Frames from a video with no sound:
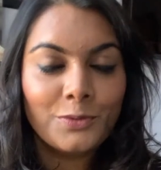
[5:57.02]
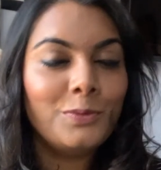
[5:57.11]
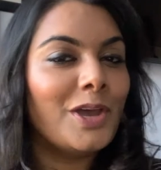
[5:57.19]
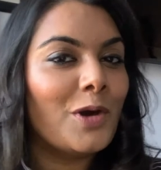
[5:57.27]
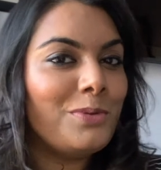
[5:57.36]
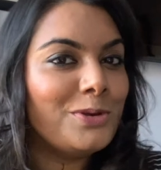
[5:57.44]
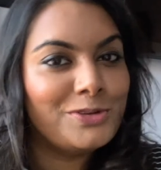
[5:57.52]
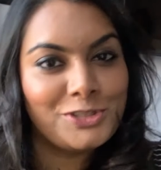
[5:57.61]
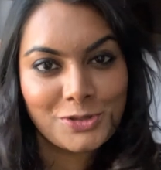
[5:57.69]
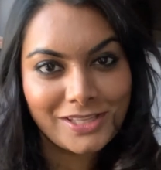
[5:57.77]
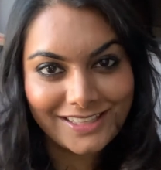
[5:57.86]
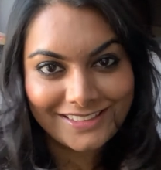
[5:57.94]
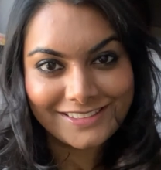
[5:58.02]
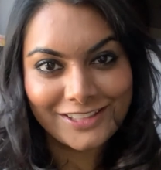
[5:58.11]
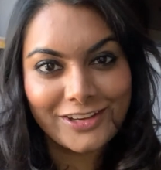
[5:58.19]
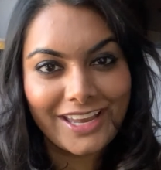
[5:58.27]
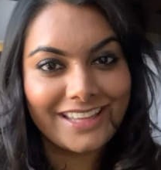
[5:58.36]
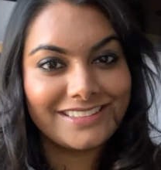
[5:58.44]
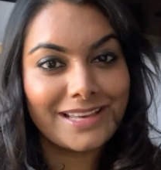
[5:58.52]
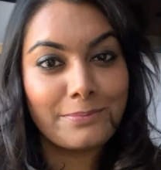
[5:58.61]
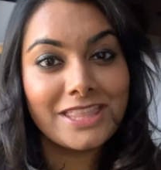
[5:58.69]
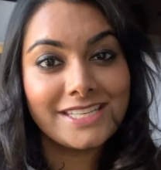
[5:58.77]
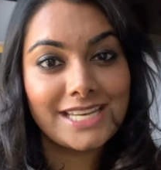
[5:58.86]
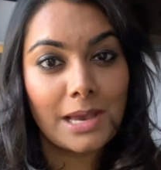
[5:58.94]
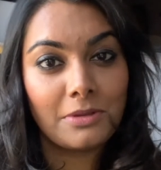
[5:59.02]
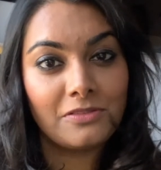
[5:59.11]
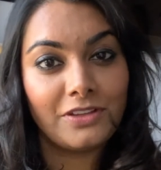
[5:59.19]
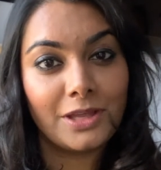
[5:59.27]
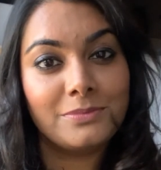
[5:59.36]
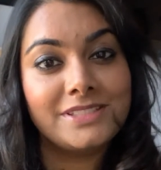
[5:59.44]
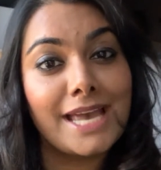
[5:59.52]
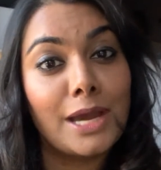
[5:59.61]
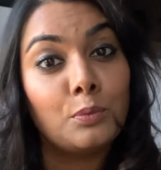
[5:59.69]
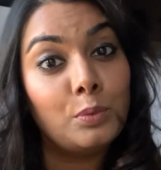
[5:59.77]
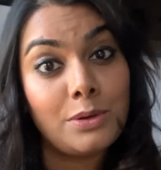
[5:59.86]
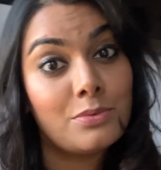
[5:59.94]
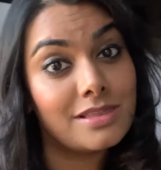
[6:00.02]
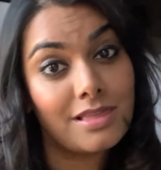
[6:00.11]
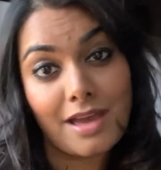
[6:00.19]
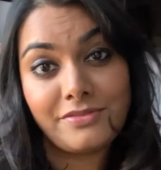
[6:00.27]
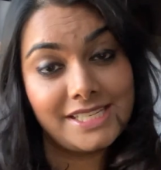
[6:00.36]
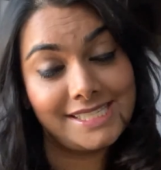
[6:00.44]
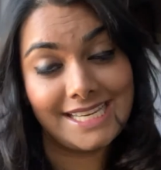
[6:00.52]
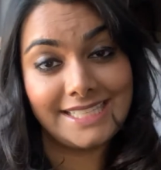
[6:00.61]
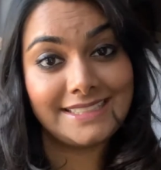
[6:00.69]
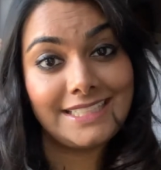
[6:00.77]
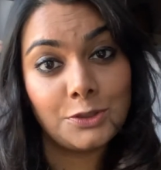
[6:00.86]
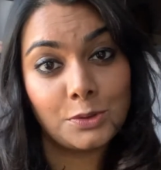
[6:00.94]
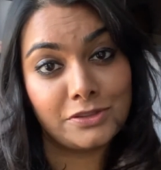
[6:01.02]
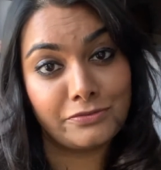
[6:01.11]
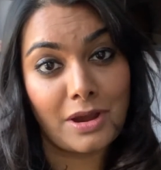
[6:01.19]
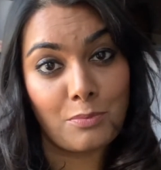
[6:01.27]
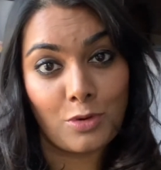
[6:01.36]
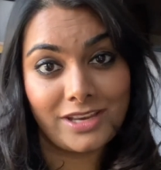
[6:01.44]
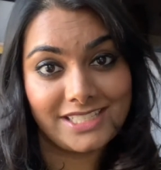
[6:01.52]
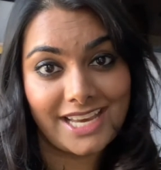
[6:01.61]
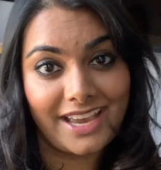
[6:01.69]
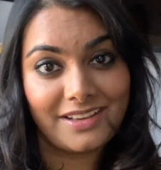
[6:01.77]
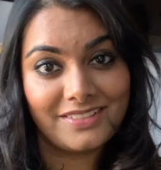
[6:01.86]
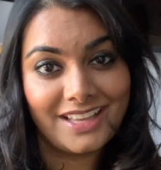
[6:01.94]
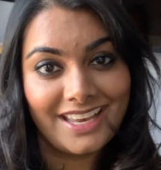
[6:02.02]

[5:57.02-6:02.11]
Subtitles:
We hope you enjoyed this look at some of the Tamil films that we would love to see sequels from one day.